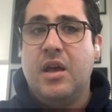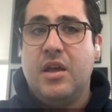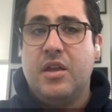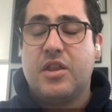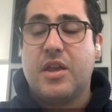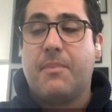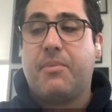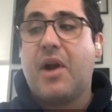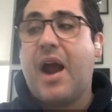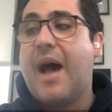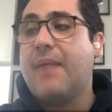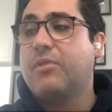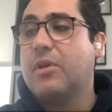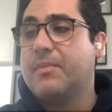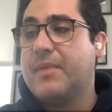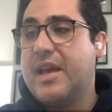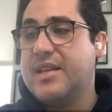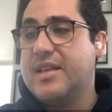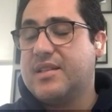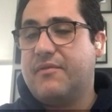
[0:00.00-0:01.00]
The problem
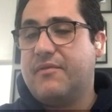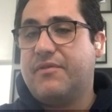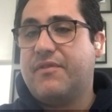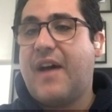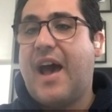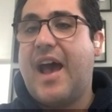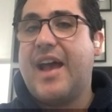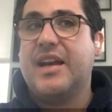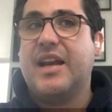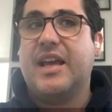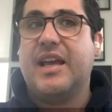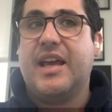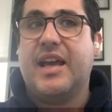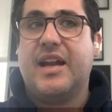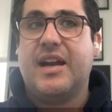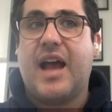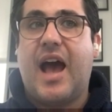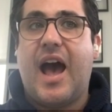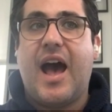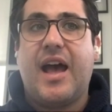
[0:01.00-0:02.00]
isn't finding it
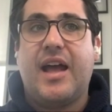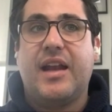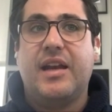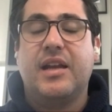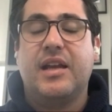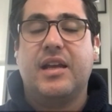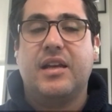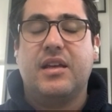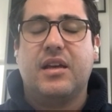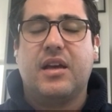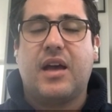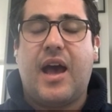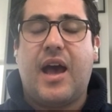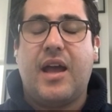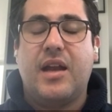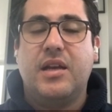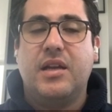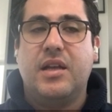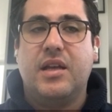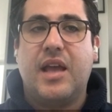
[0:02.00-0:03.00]
on
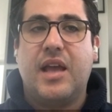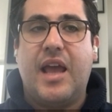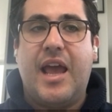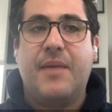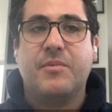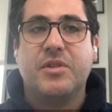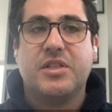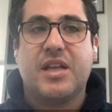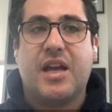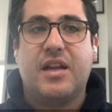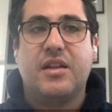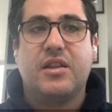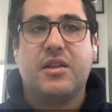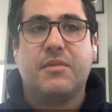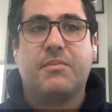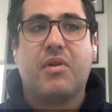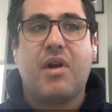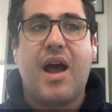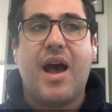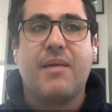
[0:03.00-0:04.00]
Amazon. The
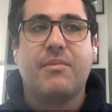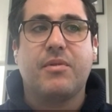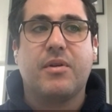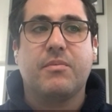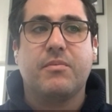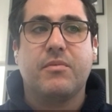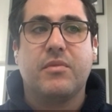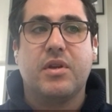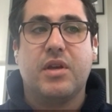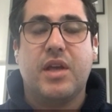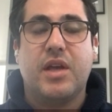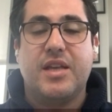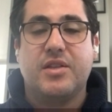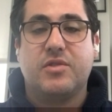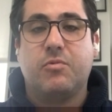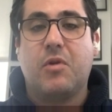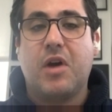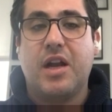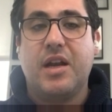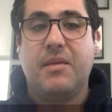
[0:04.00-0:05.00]
problem is,
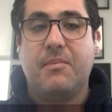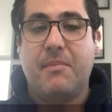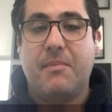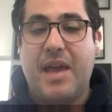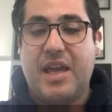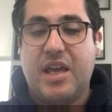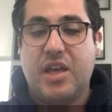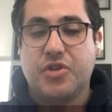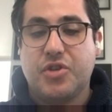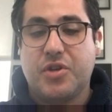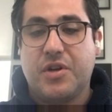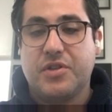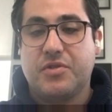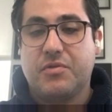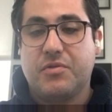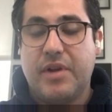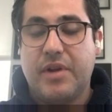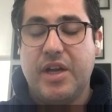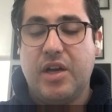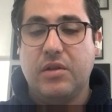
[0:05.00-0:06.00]
one, making sure it's
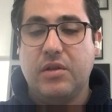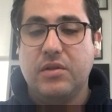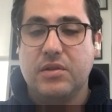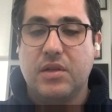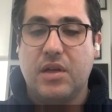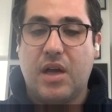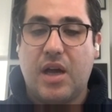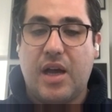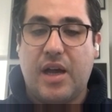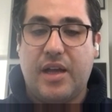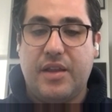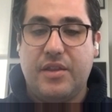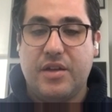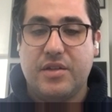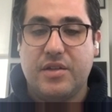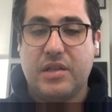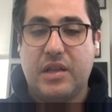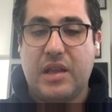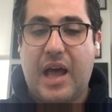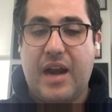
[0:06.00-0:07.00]
real.
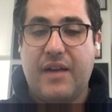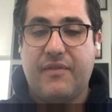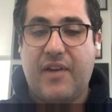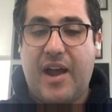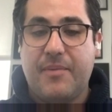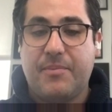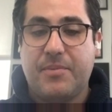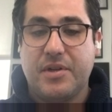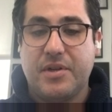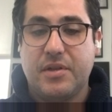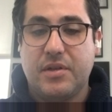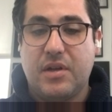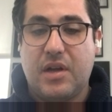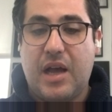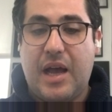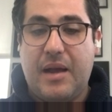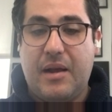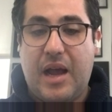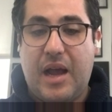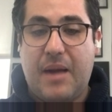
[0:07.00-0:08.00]
There's a lot of
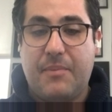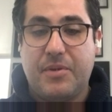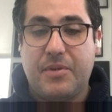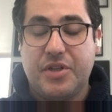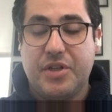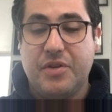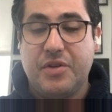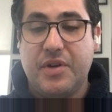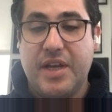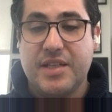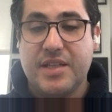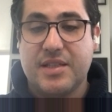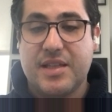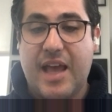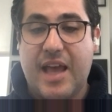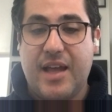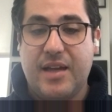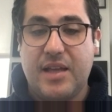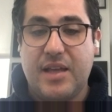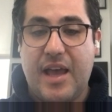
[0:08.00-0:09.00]
opportunists
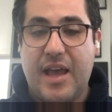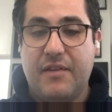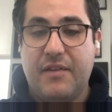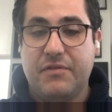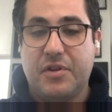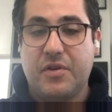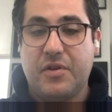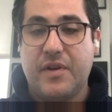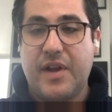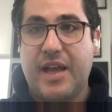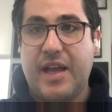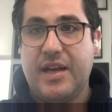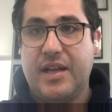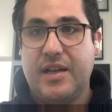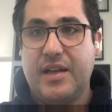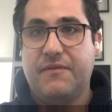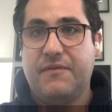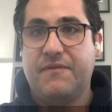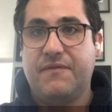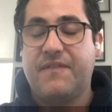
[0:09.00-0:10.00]
that have created
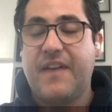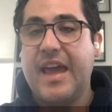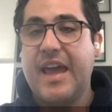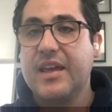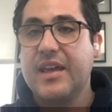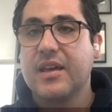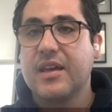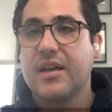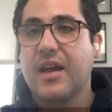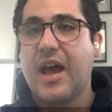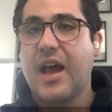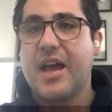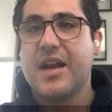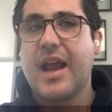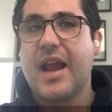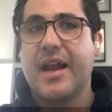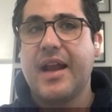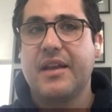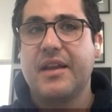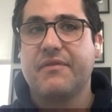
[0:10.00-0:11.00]
fake
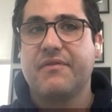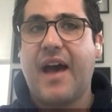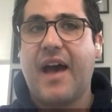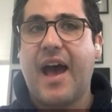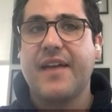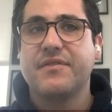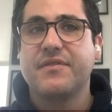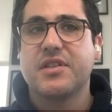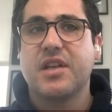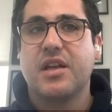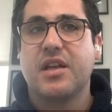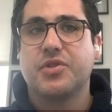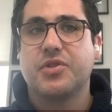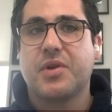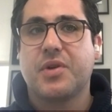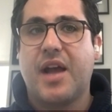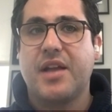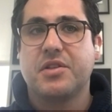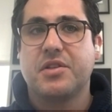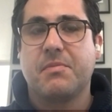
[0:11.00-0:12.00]
N95s and
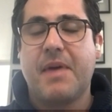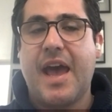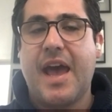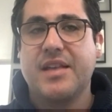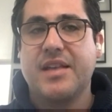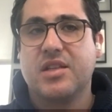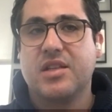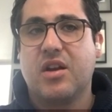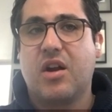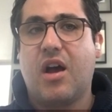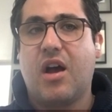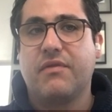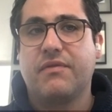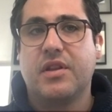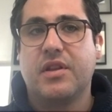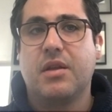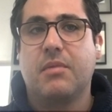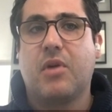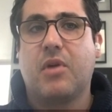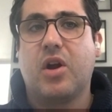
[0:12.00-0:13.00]
tried to pass it off in
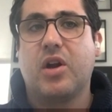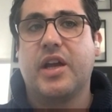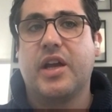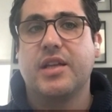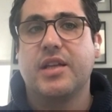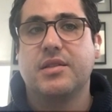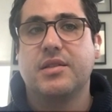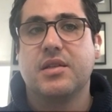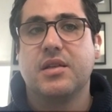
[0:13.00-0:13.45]
the market.